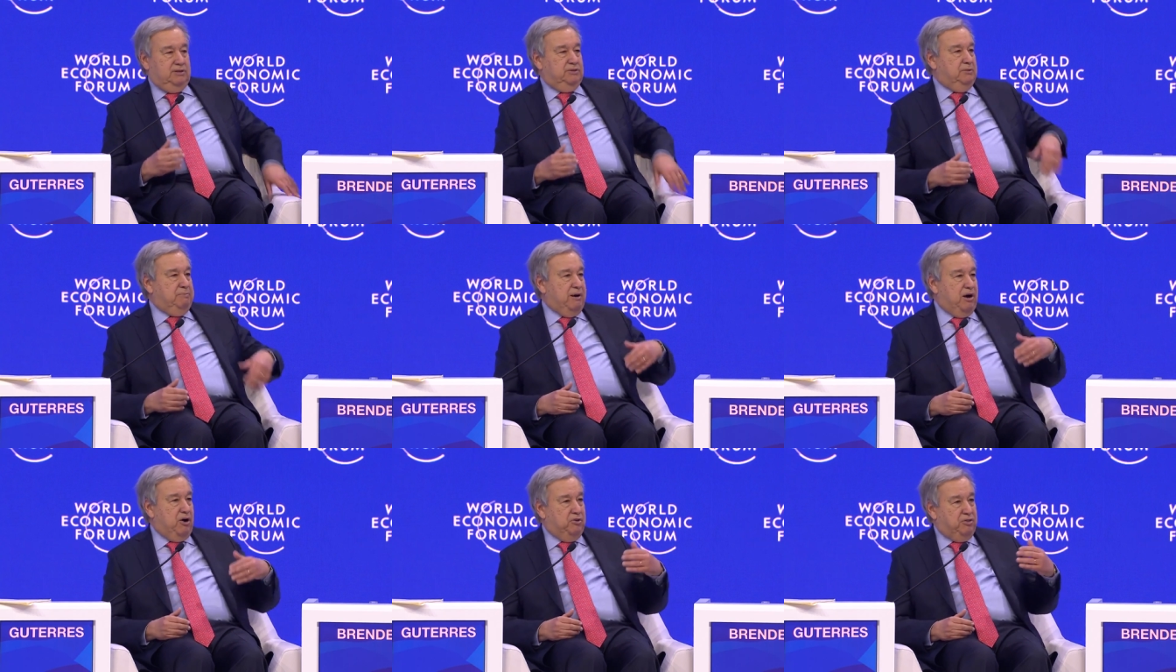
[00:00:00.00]
and the
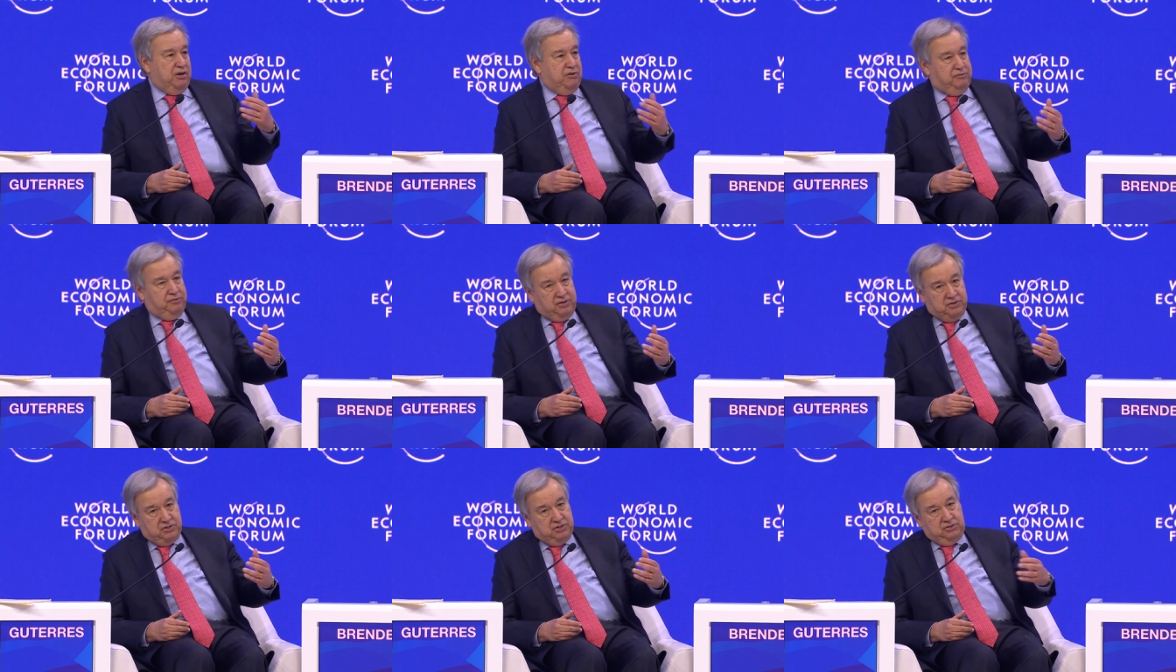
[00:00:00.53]

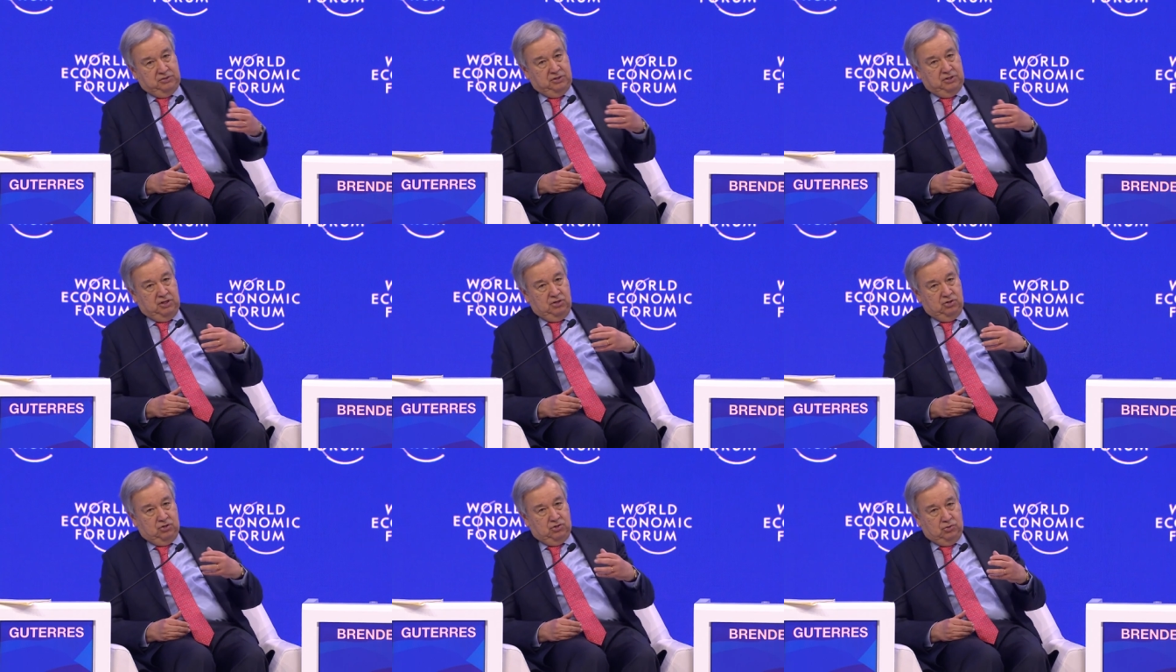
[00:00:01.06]

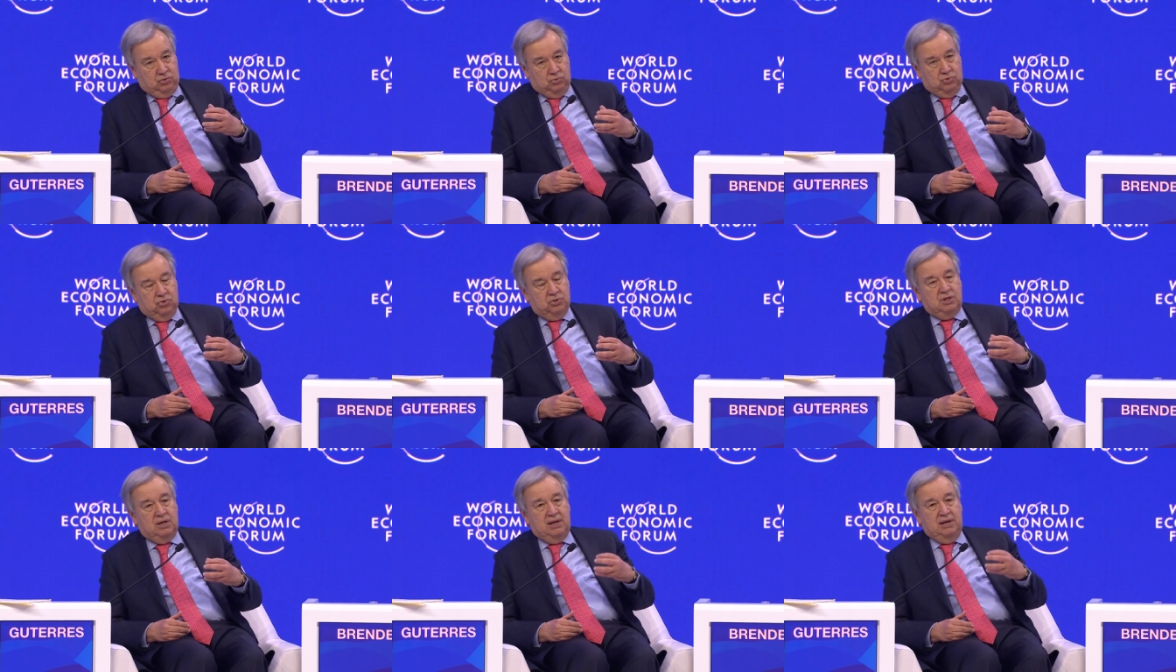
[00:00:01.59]
biodiversity
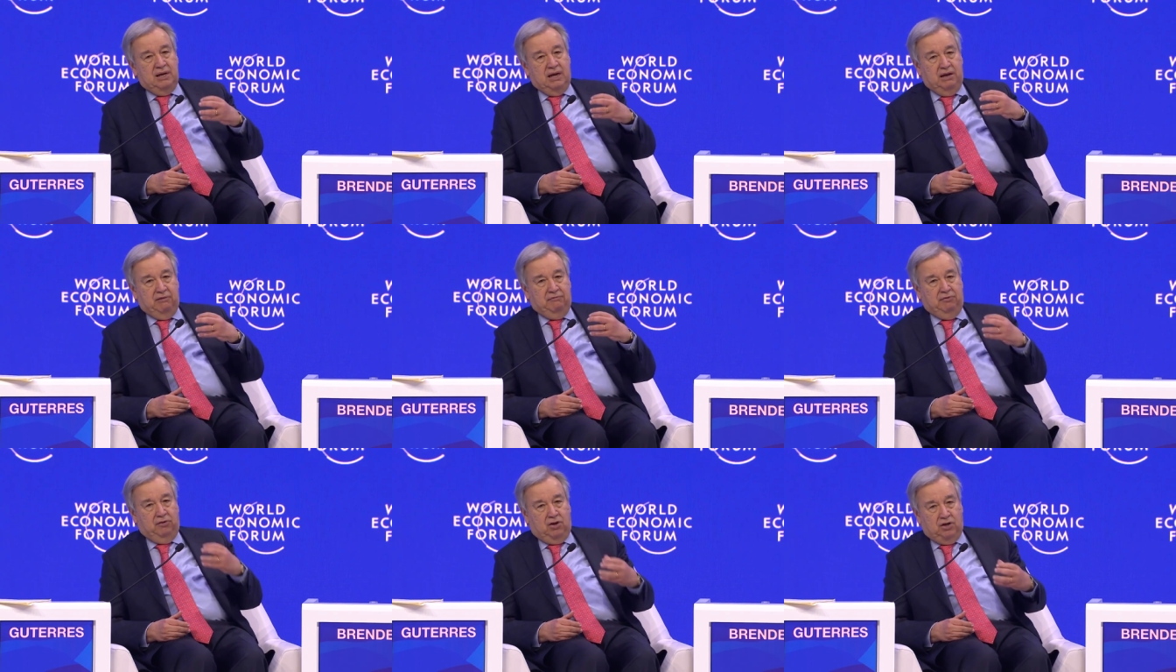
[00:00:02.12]
issues
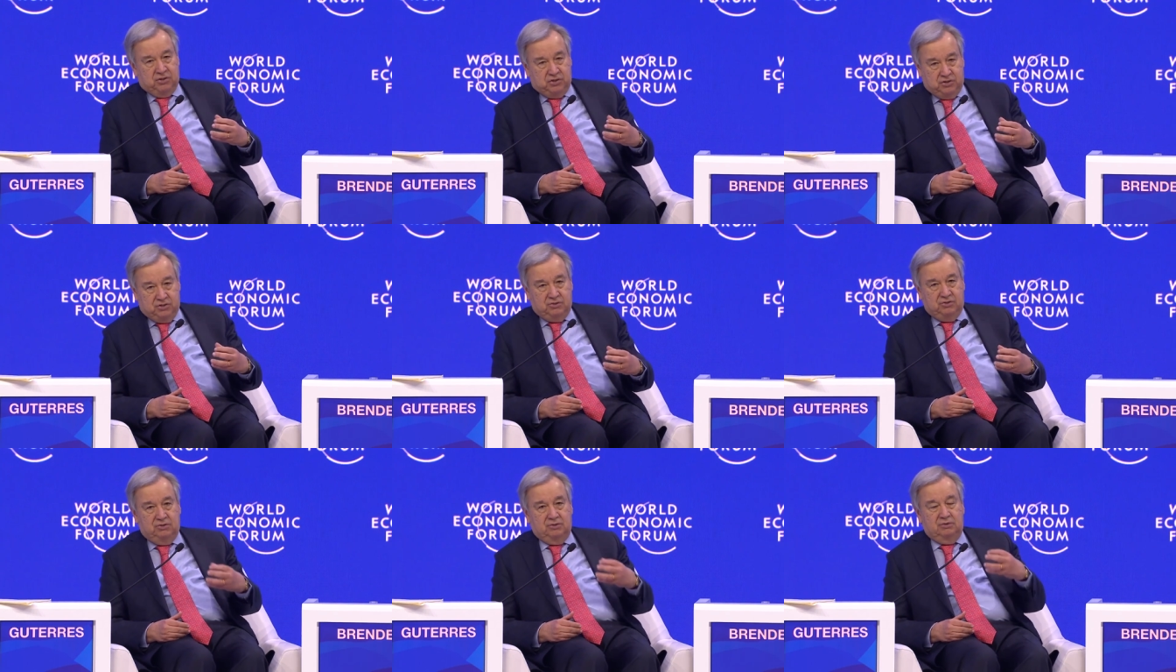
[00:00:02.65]
have
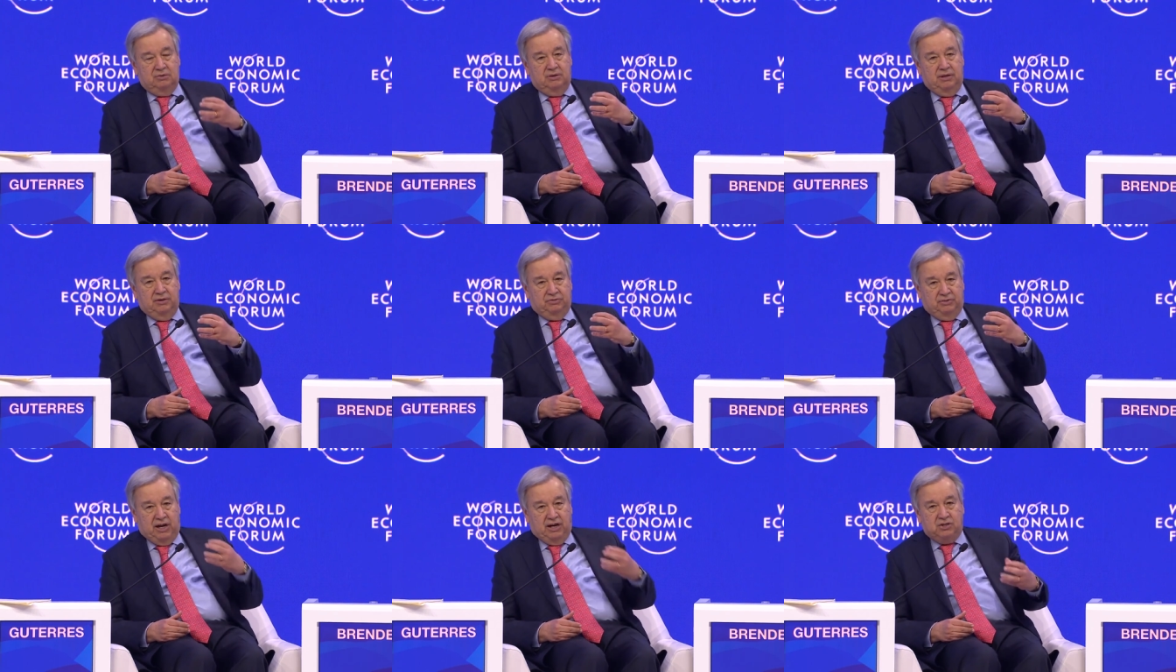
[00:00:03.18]
lost
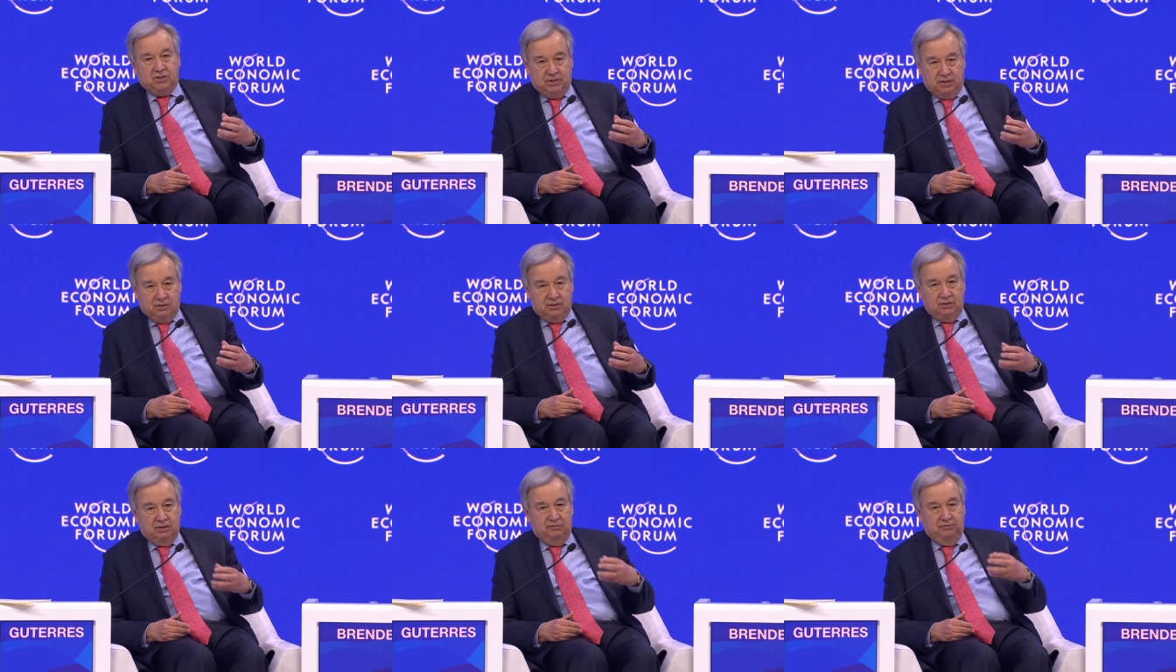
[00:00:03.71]

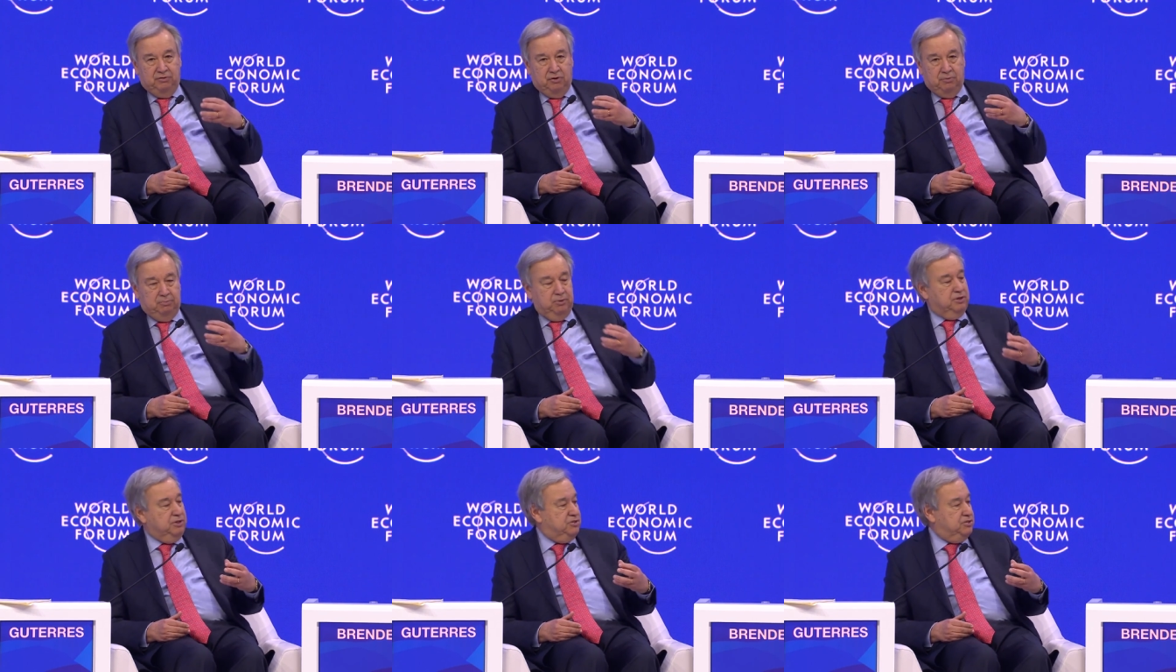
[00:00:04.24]
attraction for
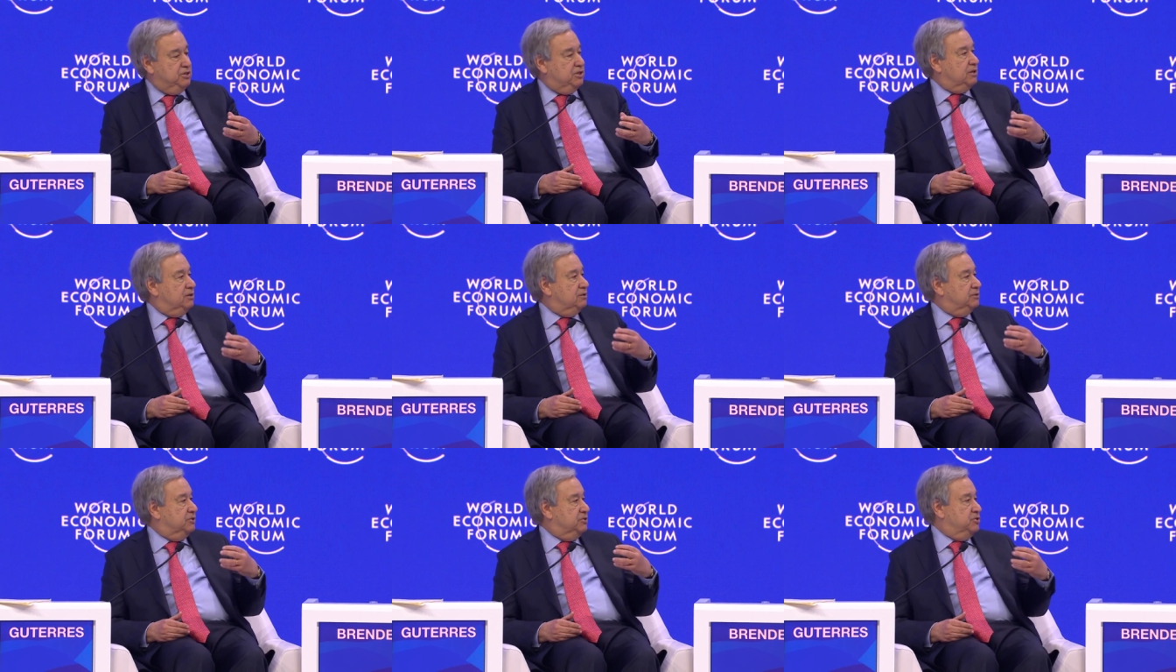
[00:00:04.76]

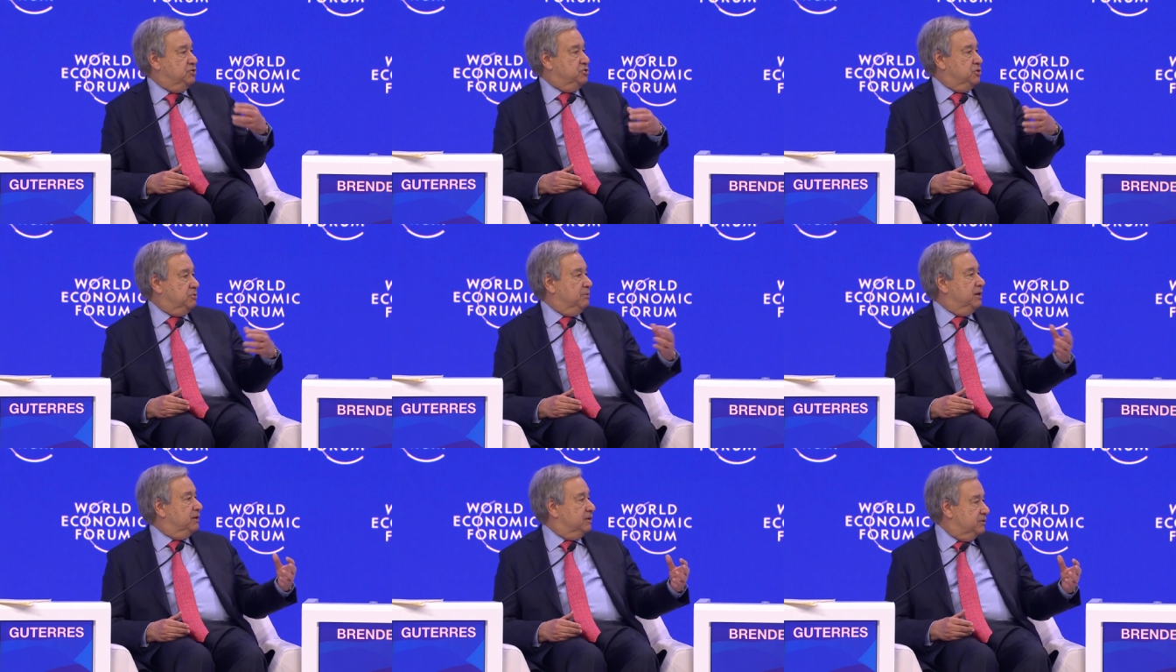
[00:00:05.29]
political
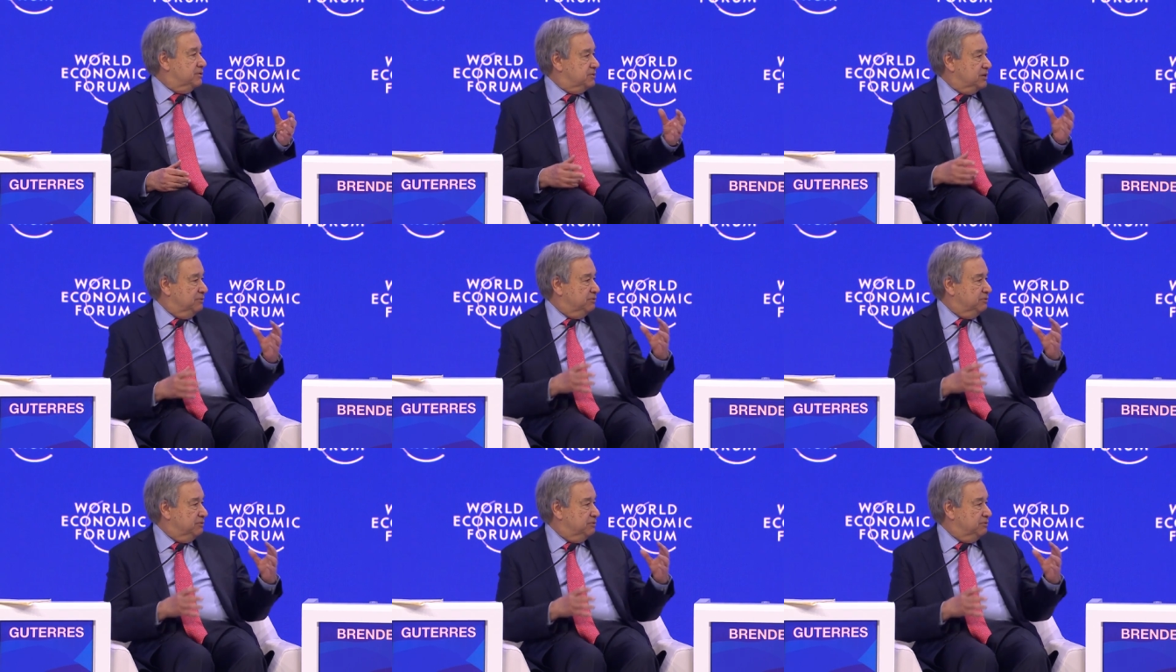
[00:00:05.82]
decision makers.